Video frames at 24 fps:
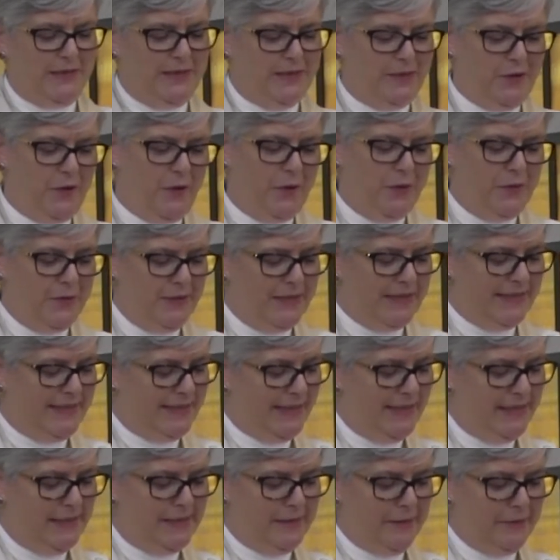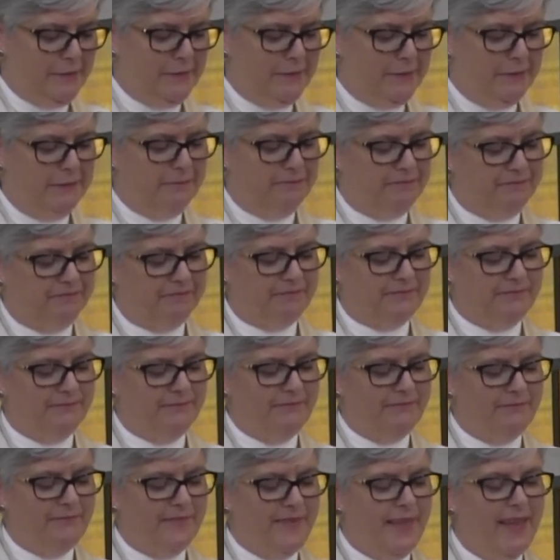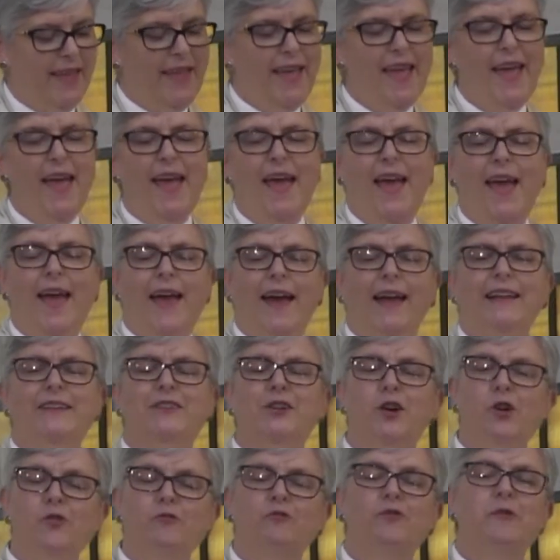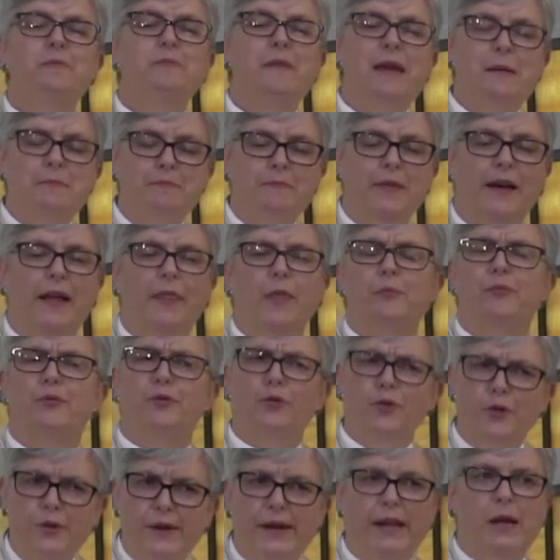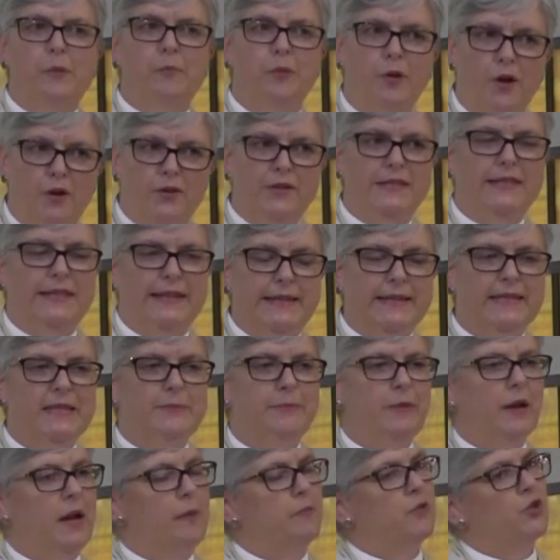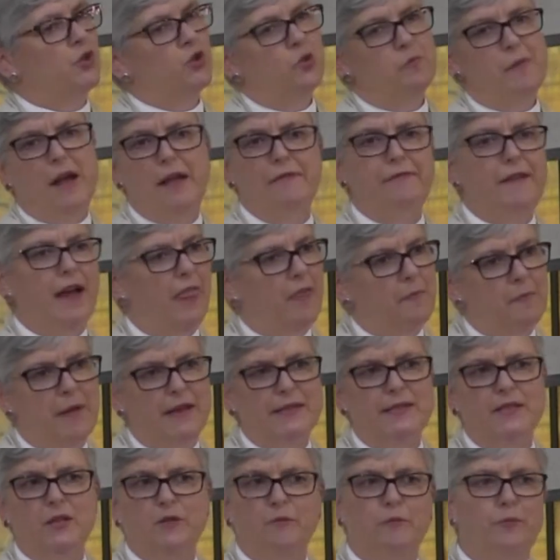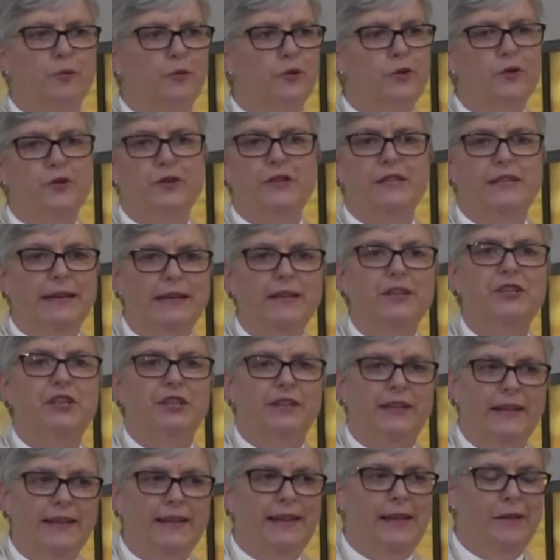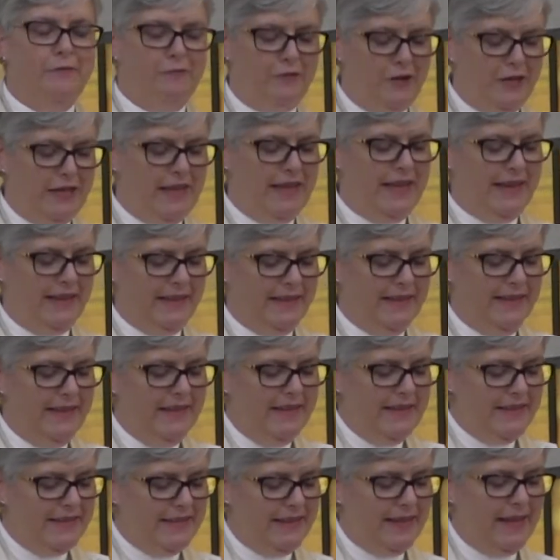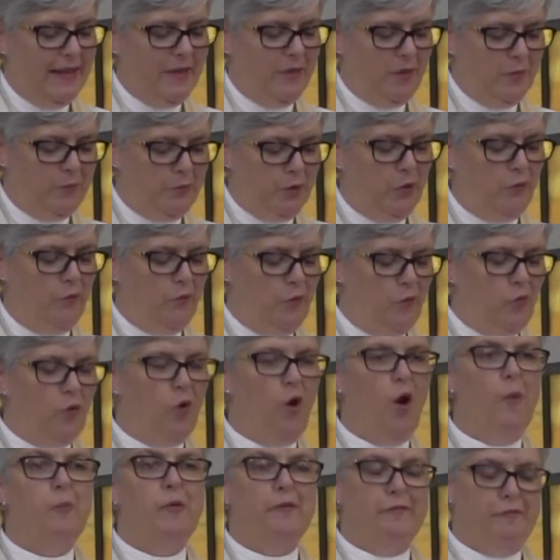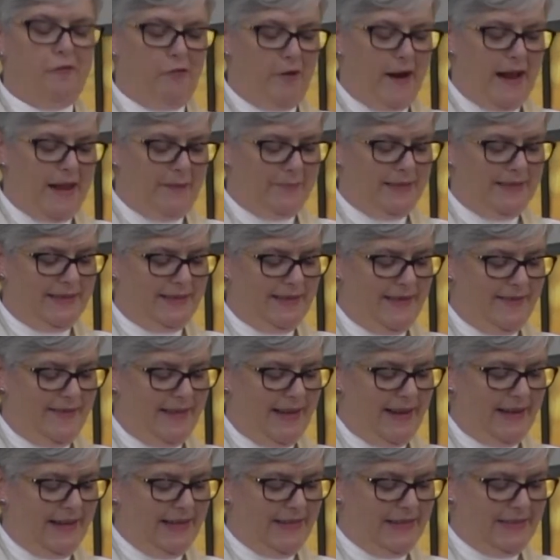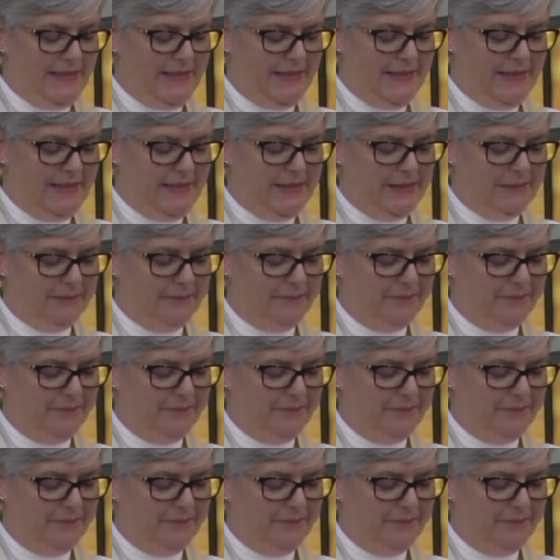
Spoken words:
was so distinctive. And I don't remember the pruning process, but I'm sure my father must have pruned diligently every year to get the beautiful crop of grapes that he did.